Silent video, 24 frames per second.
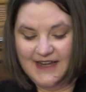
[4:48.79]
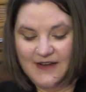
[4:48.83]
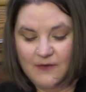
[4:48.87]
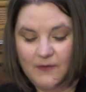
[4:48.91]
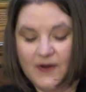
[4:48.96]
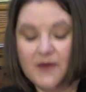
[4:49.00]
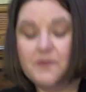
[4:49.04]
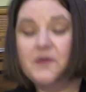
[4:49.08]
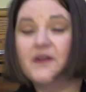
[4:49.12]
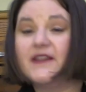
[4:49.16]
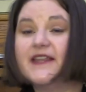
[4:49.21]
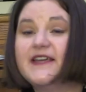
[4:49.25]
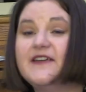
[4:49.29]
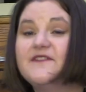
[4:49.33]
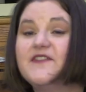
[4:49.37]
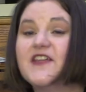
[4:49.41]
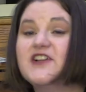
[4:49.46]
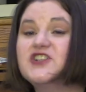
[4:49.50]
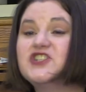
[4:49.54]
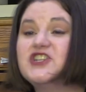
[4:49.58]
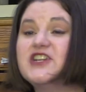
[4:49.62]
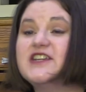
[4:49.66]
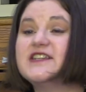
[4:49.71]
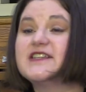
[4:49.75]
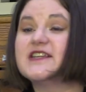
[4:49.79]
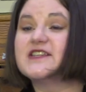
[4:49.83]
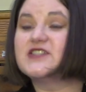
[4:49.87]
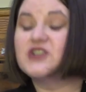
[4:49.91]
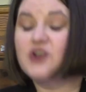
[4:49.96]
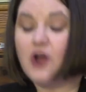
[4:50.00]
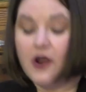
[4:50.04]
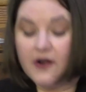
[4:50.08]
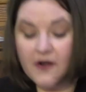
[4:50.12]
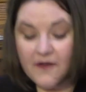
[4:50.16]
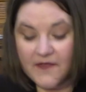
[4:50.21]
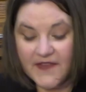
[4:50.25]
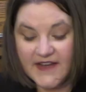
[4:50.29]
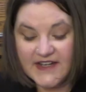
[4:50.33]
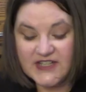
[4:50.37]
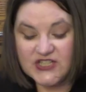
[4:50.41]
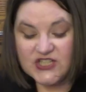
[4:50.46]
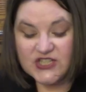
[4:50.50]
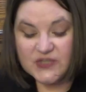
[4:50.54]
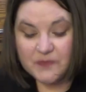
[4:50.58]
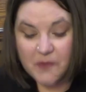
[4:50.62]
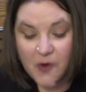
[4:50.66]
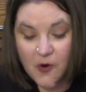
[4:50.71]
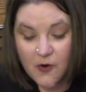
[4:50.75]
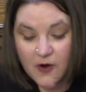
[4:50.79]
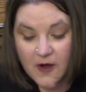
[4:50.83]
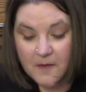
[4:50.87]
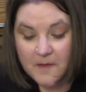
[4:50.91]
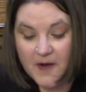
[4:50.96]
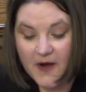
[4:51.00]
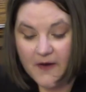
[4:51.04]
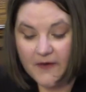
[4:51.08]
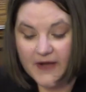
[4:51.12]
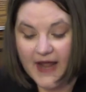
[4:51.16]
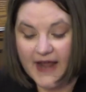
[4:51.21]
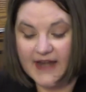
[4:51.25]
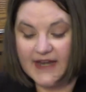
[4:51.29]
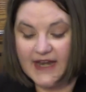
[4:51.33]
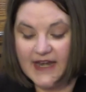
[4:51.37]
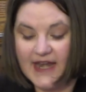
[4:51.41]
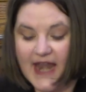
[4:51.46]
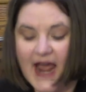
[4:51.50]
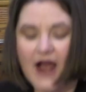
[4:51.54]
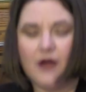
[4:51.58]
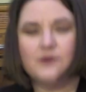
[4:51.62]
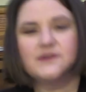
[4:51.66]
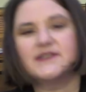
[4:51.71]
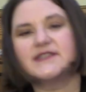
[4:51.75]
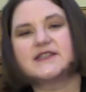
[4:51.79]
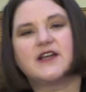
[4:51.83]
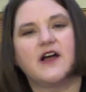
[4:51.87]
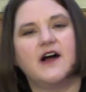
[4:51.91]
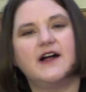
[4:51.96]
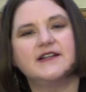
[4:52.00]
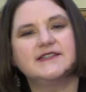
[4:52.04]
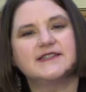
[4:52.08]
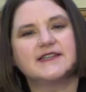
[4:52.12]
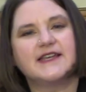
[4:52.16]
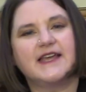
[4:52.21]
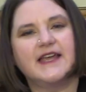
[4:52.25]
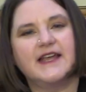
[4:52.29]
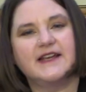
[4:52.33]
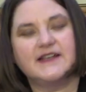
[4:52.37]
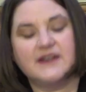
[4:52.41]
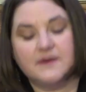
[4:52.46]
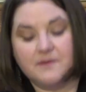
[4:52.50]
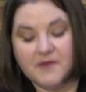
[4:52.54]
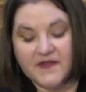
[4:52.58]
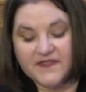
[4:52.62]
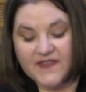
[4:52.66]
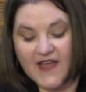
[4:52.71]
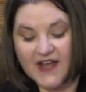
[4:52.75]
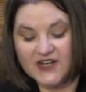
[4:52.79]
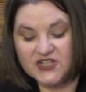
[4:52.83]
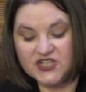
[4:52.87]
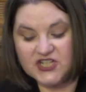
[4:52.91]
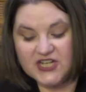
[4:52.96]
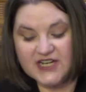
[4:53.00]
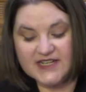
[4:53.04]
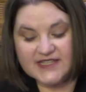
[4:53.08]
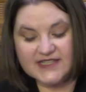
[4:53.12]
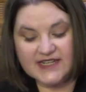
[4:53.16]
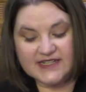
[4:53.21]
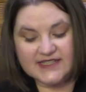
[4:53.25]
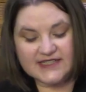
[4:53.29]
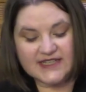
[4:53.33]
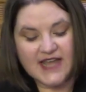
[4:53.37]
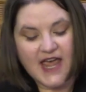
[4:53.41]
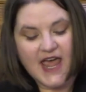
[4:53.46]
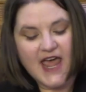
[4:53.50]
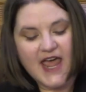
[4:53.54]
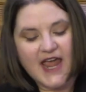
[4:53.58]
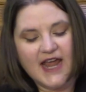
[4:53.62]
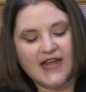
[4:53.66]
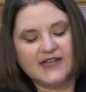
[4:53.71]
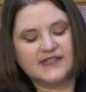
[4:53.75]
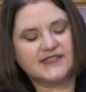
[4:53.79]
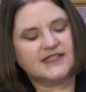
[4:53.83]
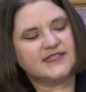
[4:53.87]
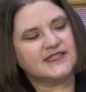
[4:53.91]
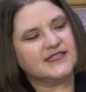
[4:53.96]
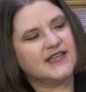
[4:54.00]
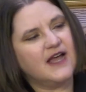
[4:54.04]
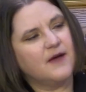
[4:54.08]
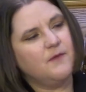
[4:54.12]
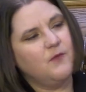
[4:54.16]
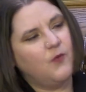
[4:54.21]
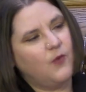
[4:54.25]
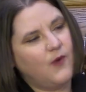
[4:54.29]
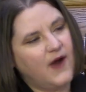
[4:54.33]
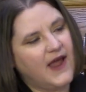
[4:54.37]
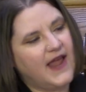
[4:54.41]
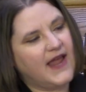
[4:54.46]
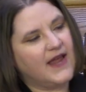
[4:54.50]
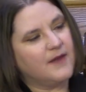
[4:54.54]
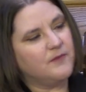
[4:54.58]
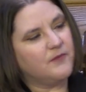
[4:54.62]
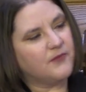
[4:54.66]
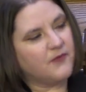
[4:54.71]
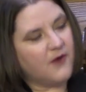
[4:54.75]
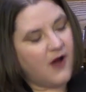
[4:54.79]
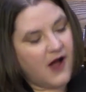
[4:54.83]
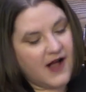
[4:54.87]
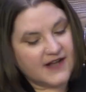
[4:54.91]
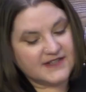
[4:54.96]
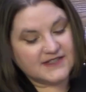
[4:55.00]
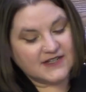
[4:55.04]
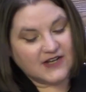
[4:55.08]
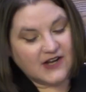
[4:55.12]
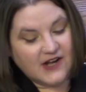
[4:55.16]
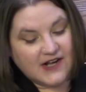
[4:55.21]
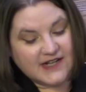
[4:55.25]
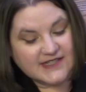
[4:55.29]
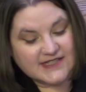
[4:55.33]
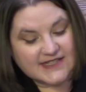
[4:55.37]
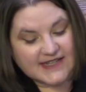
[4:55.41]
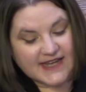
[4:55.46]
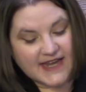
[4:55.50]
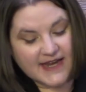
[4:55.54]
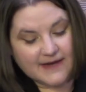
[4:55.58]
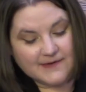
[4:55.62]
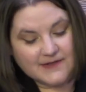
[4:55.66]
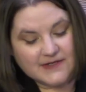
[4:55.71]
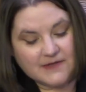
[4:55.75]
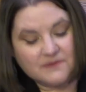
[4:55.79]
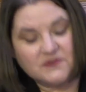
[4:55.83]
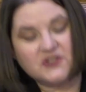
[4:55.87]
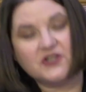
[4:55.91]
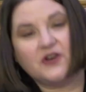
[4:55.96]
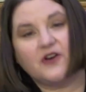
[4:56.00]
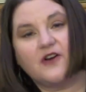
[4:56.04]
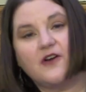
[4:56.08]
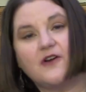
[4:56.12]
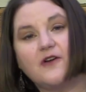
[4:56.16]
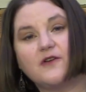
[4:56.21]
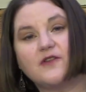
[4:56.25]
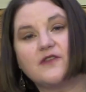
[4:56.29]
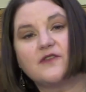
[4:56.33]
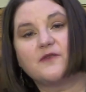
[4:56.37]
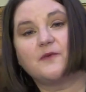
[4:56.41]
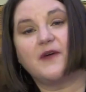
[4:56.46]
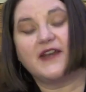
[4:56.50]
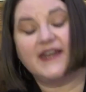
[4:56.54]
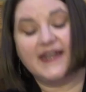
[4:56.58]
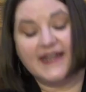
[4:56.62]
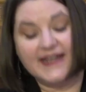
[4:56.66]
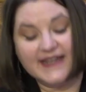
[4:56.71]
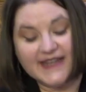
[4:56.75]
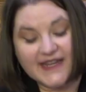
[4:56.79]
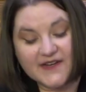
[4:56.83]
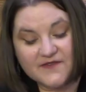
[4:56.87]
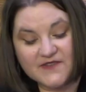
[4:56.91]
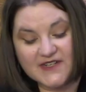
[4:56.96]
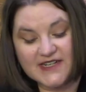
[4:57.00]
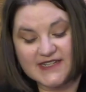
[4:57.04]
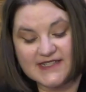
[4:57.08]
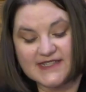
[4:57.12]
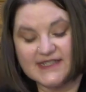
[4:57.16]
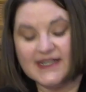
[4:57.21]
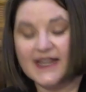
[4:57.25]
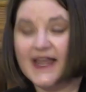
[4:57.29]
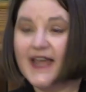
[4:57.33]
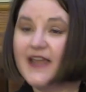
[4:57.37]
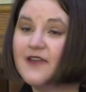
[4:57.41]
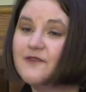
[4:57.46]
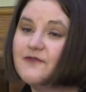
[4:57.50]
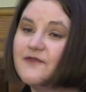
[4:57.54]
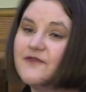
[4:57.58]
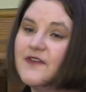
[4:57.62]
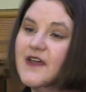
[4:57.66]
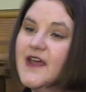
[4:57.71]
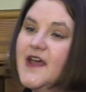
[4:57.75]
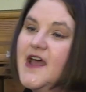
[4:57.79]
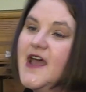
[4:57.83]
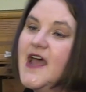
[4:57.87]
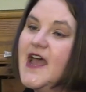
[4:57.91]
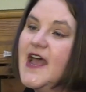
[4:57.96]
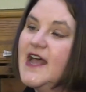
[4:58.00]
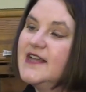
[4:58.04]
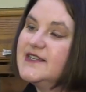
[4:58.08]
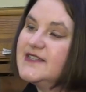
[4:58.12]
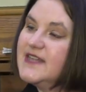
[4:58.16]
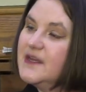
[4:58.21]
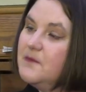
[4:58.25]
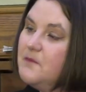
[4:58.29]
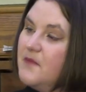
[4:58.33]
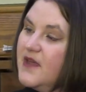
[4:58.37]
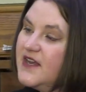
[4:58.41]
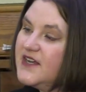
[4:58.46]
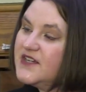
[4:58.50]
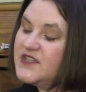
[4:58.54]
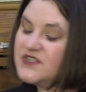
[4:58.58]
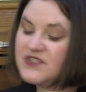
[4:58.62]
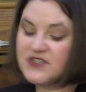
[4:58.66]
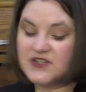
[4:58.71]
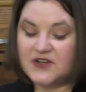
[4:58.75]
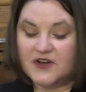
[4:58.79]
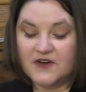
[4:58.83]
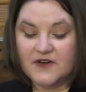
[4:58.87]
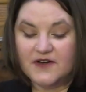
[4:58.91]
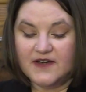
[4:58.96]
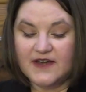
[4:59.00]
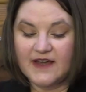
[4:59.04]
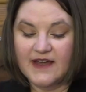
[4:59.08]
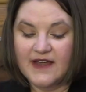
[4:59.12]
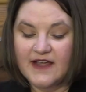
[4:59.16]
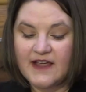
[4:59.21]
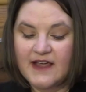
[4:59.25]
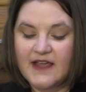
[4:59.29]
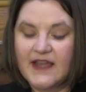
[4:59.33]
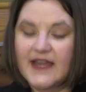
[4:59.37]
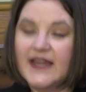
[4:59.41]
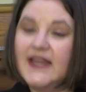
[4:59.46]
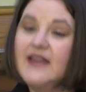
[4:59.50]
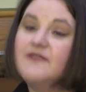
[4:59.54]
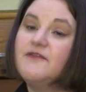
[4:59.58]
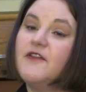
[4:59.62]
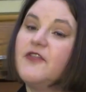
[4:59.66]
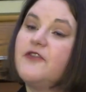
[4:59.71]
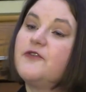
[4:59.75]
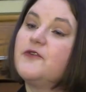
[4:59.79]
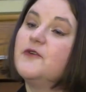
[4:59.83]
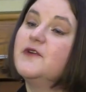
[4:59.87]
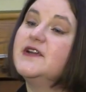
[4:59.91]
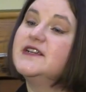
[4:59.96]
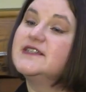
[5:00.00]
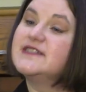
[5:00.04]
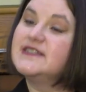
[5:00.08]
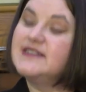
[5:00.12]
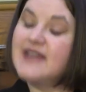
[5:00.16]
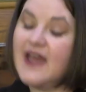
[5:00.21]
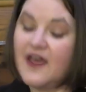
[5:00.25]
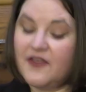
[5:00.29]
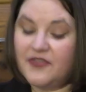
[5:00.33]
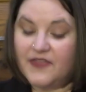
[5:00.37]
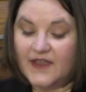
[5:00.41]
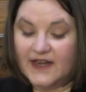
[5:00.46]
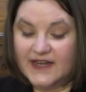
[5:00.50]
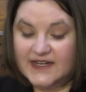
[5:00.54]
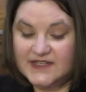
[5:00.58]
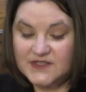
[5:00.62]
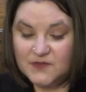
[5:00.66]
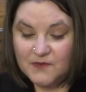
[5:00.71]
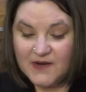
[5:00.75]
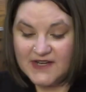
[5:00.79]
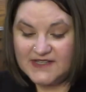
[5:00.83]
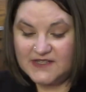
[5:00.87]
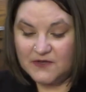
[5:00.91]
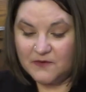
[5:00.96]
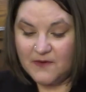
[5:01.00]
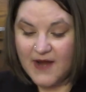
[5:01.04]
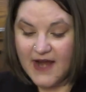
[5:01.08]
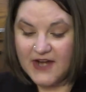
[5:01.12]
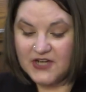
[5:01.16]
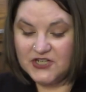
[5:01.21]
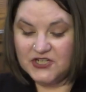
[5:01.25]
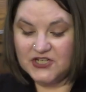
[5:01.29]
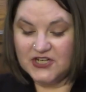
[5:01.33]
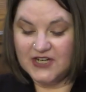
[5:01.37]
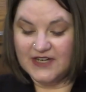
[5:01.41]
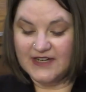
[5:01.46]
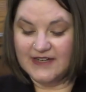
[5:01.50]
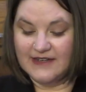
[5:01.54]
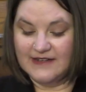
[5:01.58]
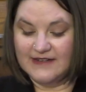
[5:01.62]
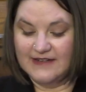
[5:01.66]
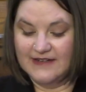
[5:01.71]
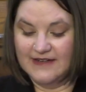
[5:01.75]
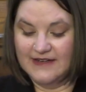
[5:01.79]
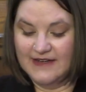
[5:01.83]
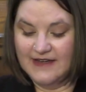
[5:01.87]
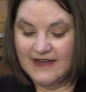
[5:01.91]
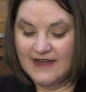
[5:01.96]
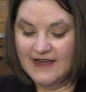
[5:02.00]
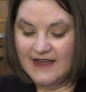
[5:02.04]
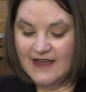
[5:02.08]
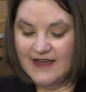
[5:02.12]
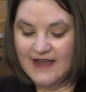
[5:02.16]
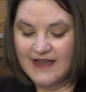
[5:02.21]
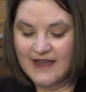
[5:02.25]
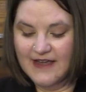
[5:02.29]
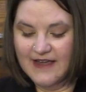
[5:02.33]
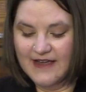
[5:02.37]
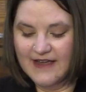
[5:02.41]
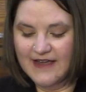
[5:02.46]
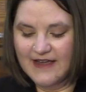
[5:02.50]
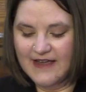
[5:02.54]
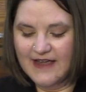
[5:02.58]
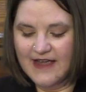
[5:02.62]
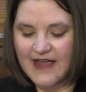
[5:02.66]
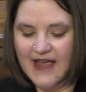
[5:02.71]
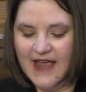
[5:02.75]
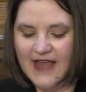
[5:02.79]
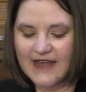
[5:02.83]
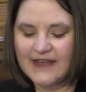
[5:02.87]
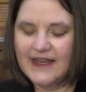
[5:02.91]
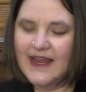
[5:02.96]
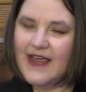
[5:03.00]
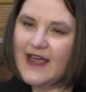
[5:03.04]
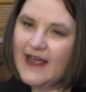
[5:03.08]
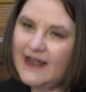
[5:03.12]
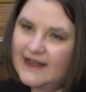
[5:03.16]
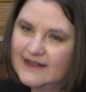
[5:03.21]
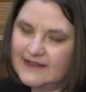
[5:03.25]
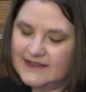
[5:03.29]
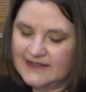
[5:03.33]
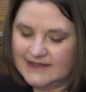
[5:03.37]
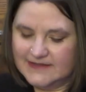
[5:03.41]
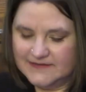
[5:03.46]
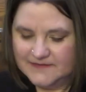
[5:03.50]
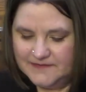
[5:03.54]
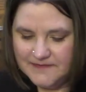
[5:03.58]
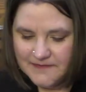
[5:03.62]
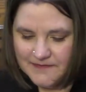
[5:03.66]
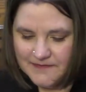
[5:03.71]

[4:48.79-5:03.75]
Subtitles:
We believe that Jesus not only spoke about and announced God's kingdom, but that Jesus in some way brought God's kingdom to earth when he lived his life, as he ministered, even through his death and his resurrection. And yet,